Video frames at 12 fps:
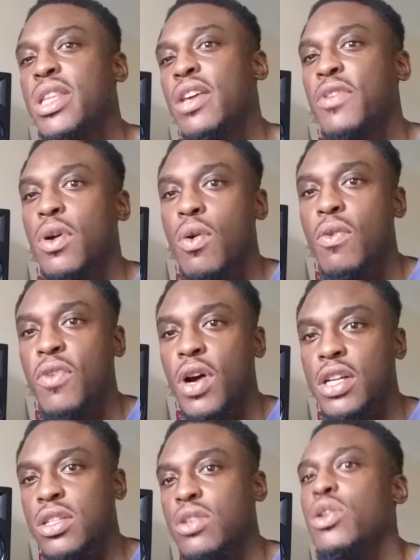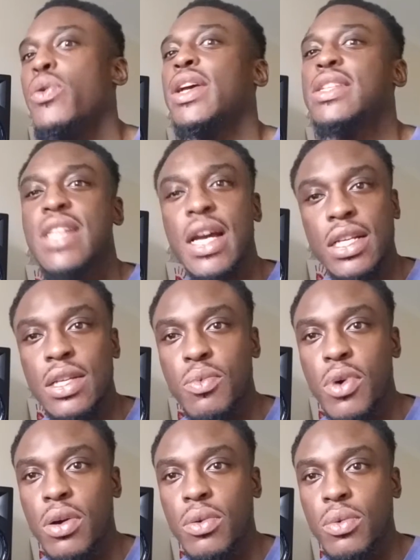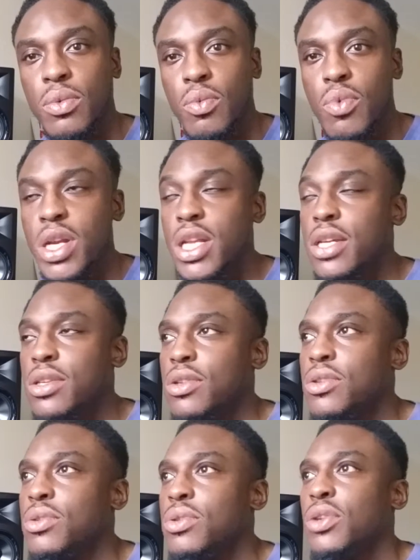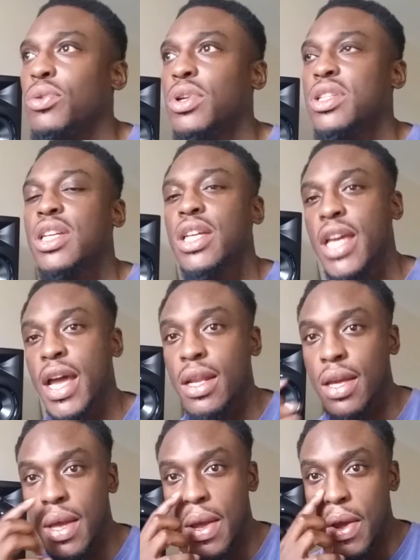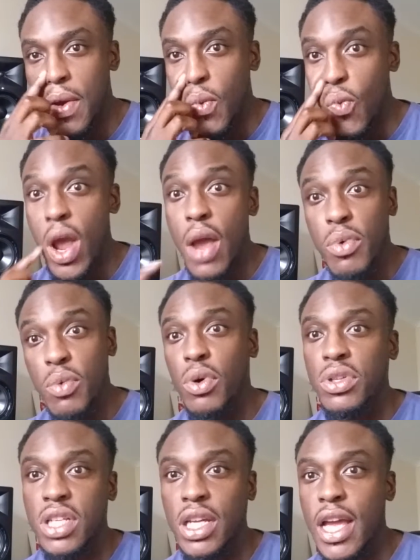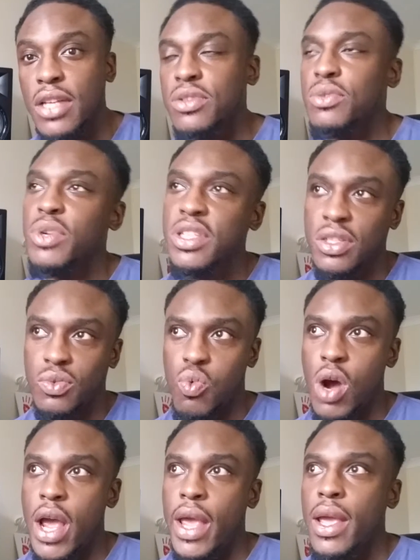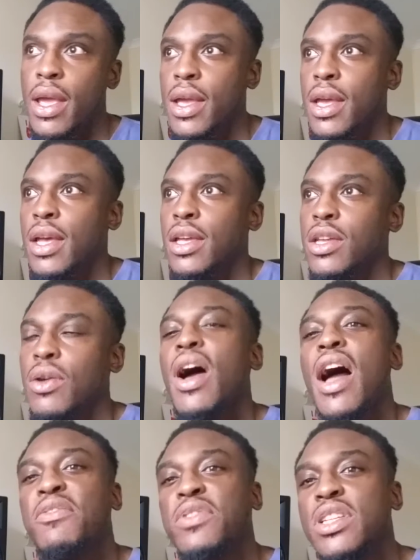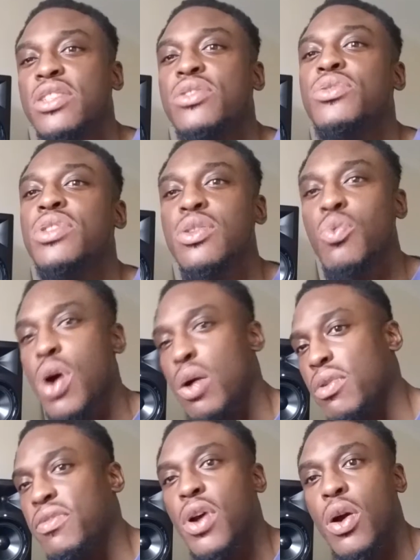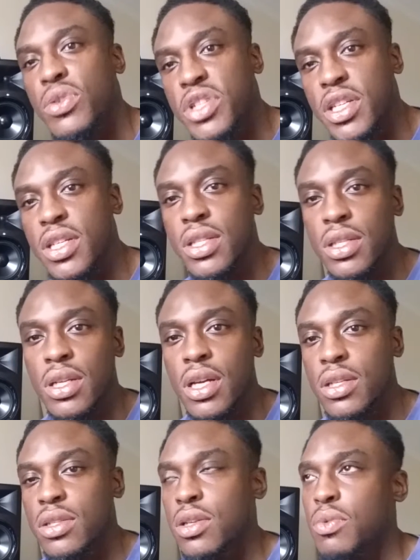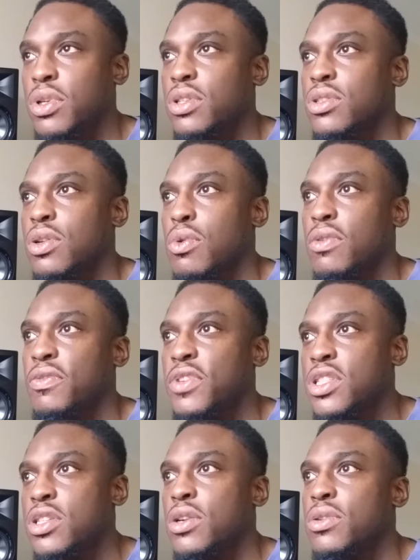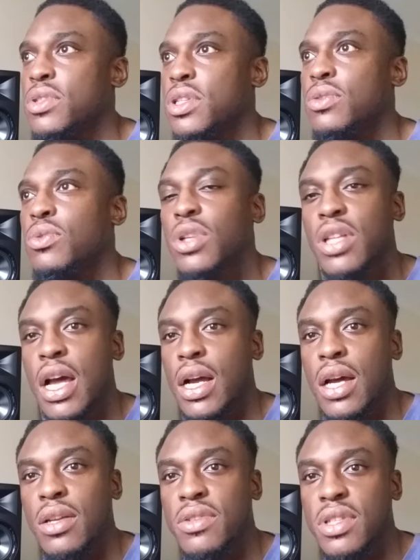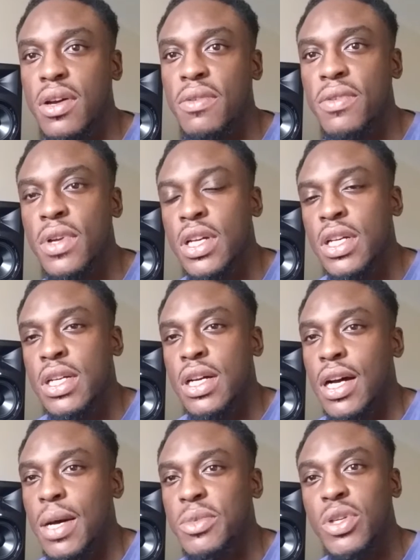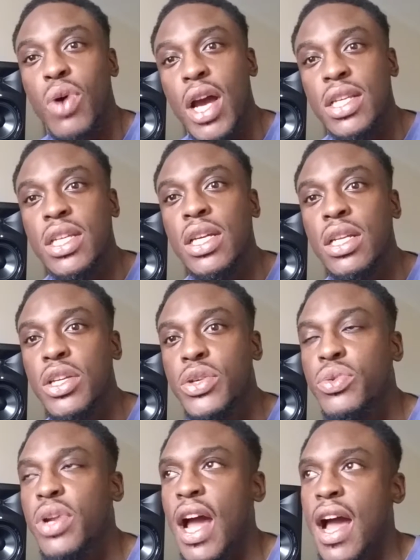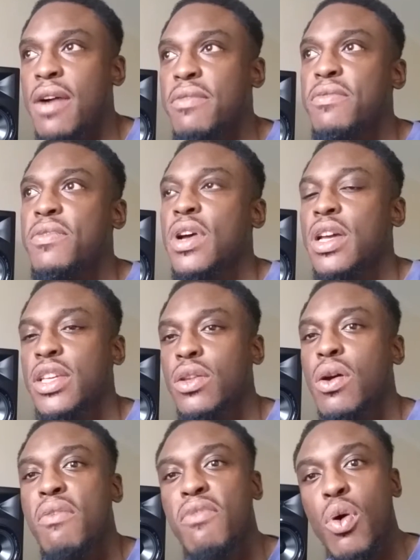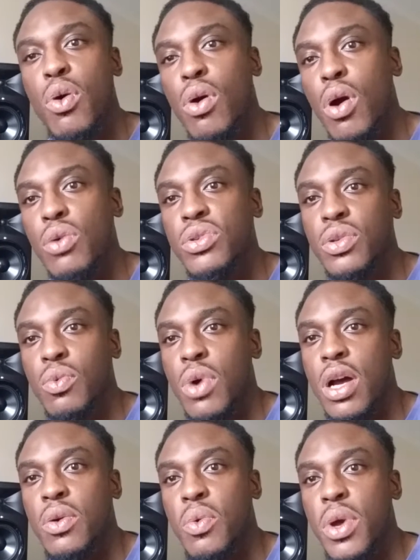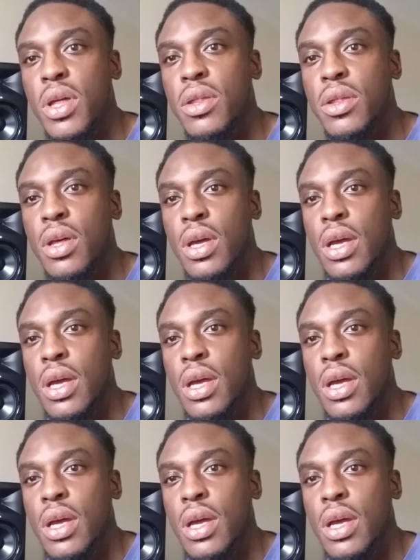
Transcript: difficult for us to know exactly what we need to do in order to get where we want to get to, which is why athletes usually work with coaches and so on and so on, physios and all of that kind of stuff. So ideally you would have a vocal coach to work with,